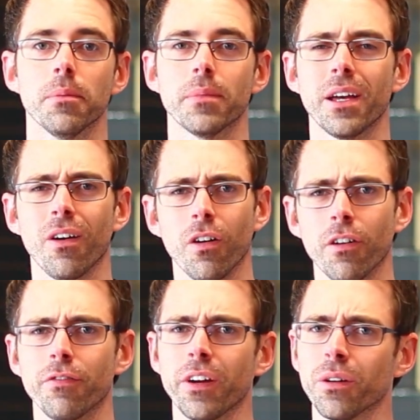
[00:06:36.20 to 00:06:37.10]
They are
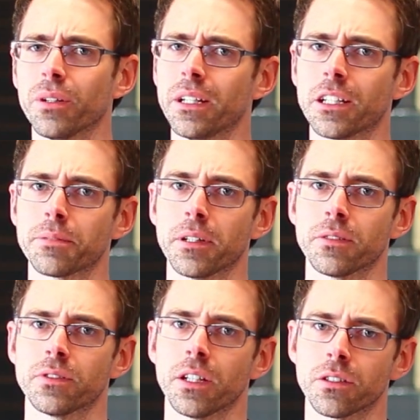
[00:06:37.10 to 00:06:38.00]
a fairly
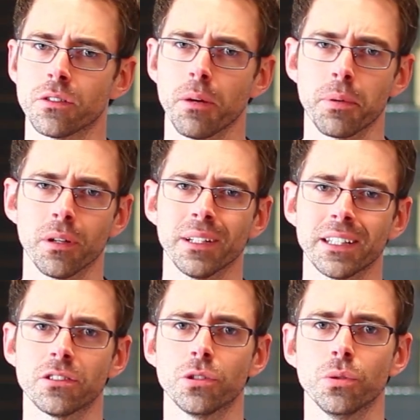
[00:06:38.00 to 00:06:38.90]
inexpensive sensor. I'll put a
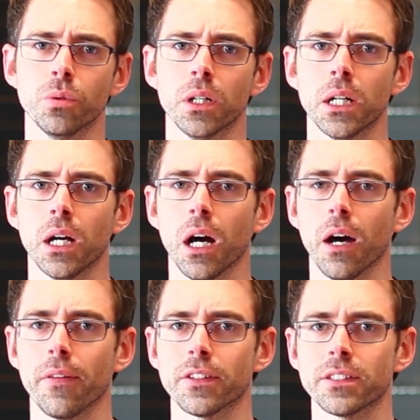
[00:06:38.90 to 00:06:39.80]
link to
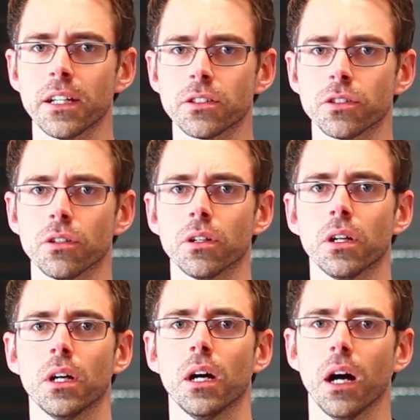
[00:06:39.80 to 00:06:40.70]
the sensor
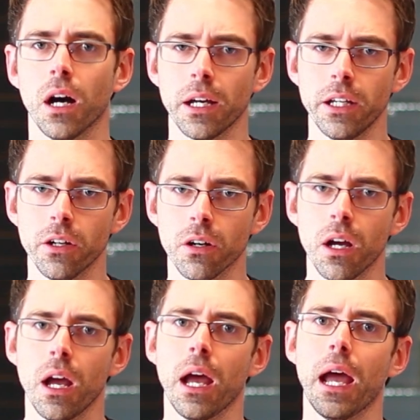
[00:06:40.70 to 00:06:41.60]
here.
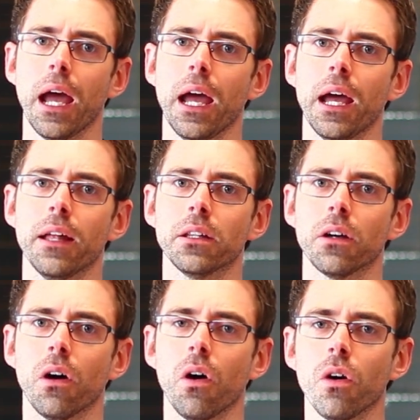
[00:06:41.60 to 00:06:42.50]
And
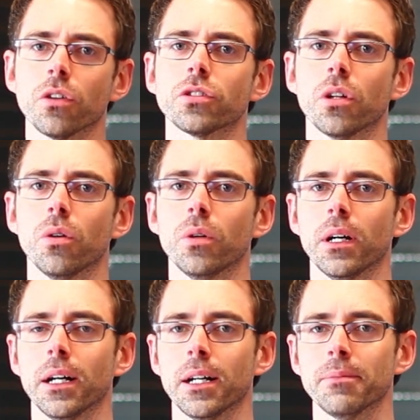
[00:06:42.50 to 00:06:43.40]

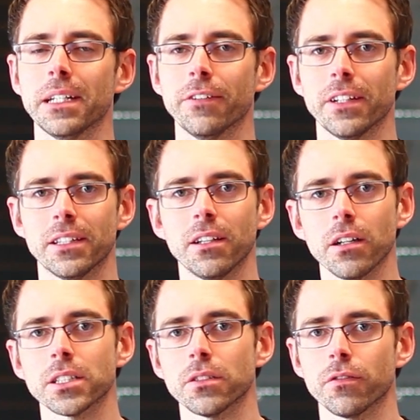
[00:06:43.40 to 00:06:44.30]
also, if it
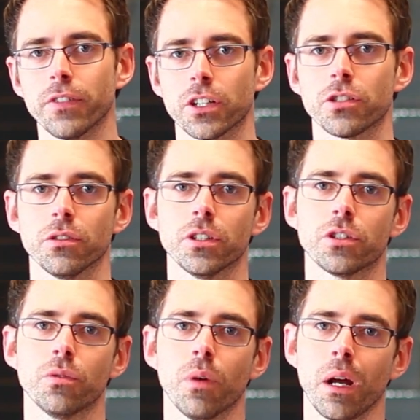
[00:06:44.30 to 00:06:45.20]
doesn't fix your
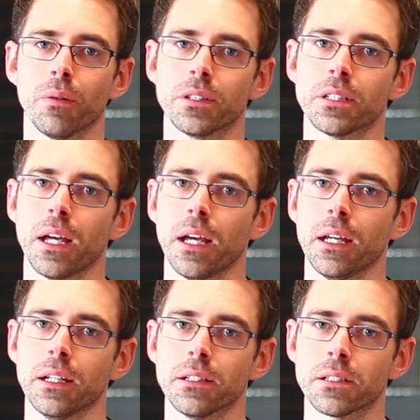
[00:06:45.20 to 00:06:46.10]
issue, what I would say
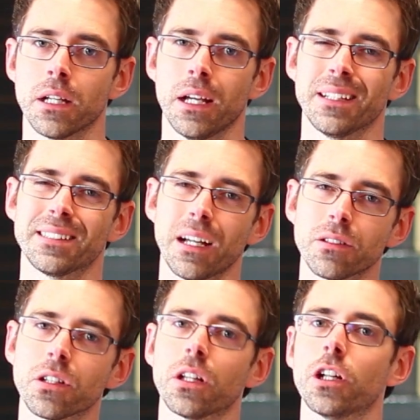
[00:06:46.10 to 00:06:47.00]
is,
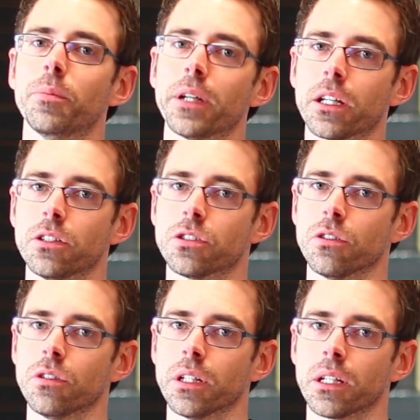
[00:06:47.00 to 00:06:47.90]
sounds a little bit
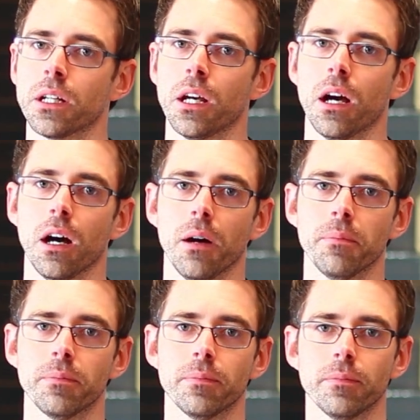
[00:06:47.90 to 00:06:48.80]
concerning.
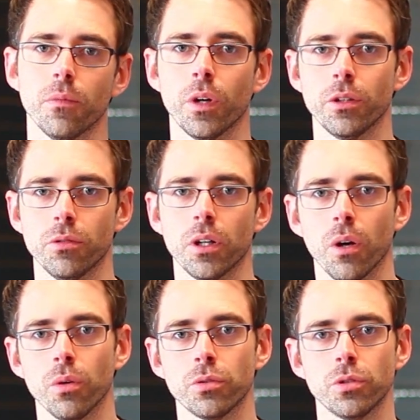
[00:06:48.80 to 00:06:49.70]
When you
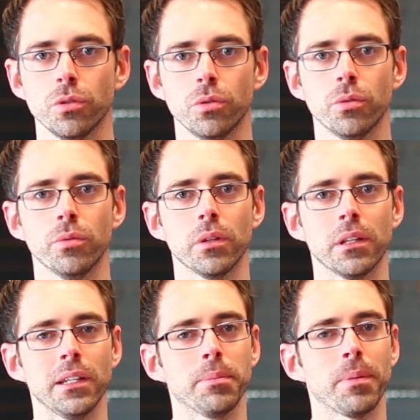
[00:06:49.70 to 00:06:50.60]
go to
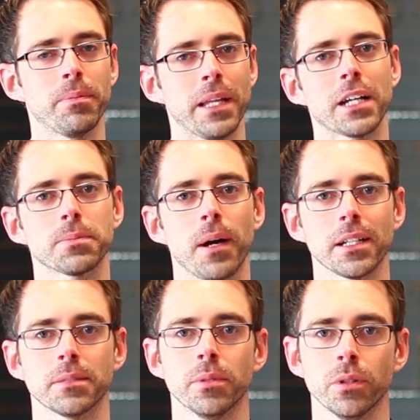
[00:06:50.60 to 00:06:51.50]
the next
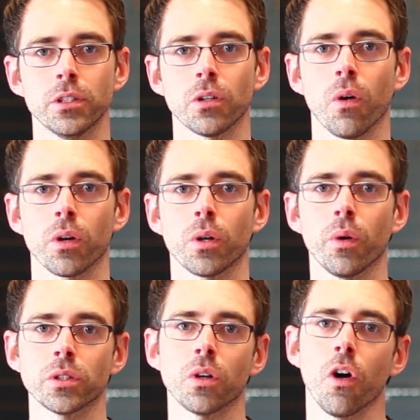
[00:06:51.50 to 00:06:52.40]
possibilities are
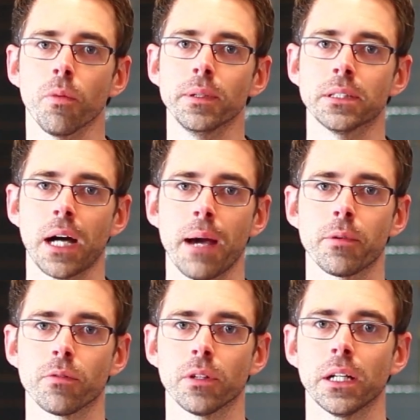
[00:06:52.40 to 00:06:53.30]
going to all be
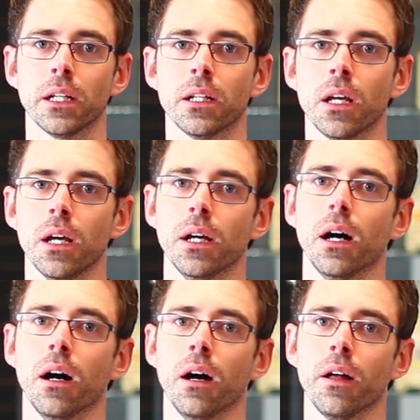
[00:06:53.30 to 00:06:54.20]
timing related.
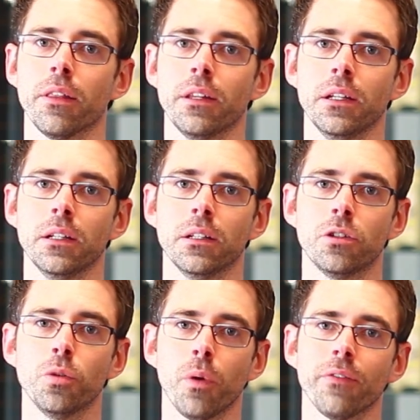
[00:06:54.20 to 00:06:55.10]
The
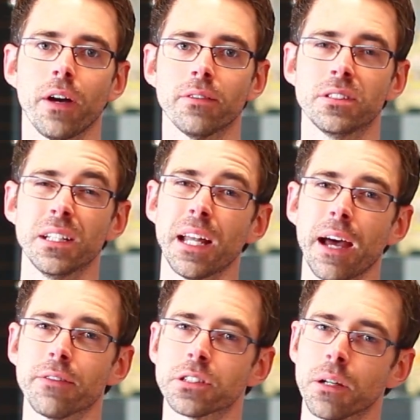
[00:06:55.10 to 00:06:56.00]
2.5s did
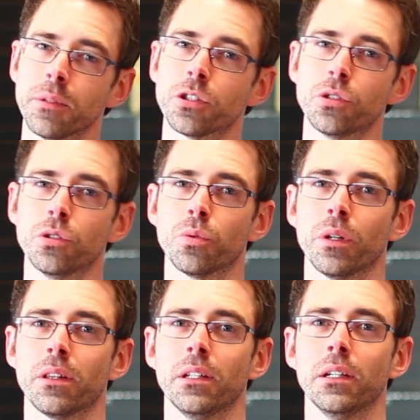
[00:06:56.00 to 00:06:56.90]
have some issues
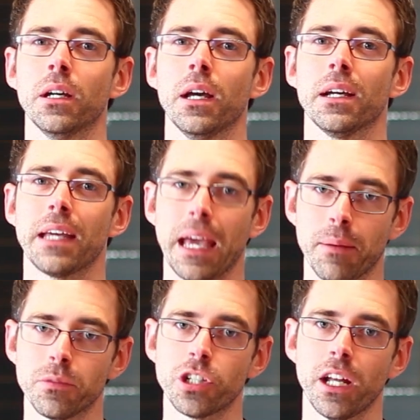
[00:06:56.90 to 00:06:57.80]
with the
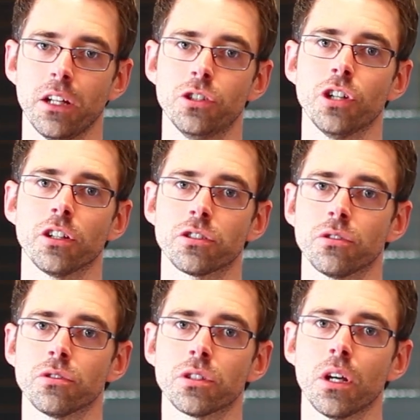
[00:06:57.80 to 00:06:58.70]
cam chain
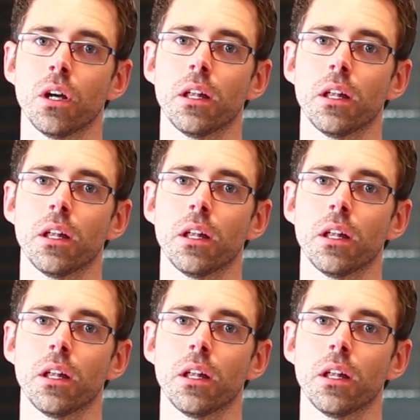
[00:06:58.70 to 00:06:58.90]
adjusters.